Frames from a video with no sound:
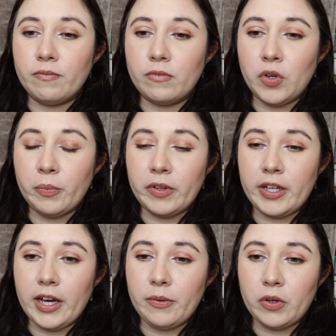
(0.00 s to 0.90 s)
normally
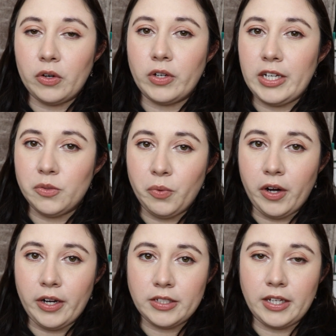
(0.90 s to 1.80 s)
I will go to each
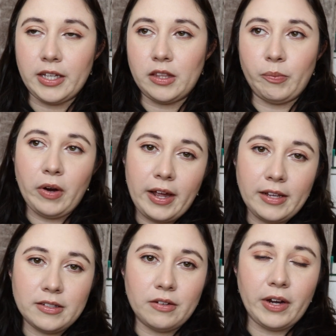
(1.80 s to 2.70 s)
product and get the
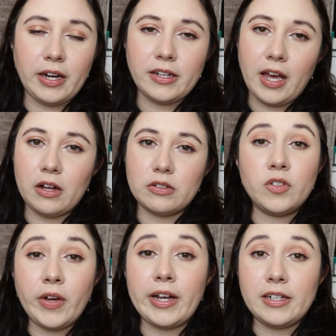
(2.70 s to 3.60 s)
price and write it down
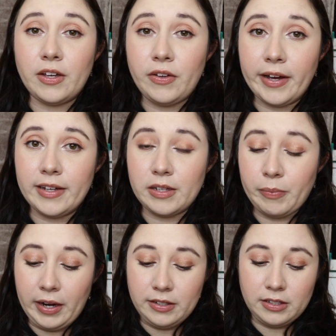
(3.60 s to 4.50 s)
so I can tell you guys the
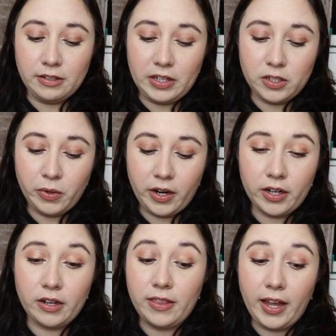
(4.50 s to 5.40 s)
prices of each
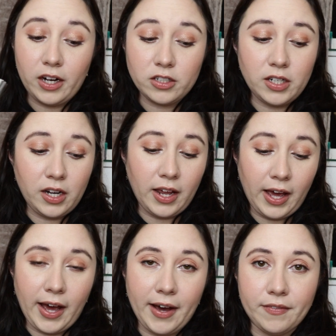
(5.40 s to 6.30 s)
product. They actually didn't
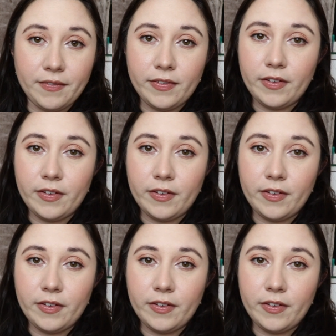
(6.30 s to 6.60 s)
have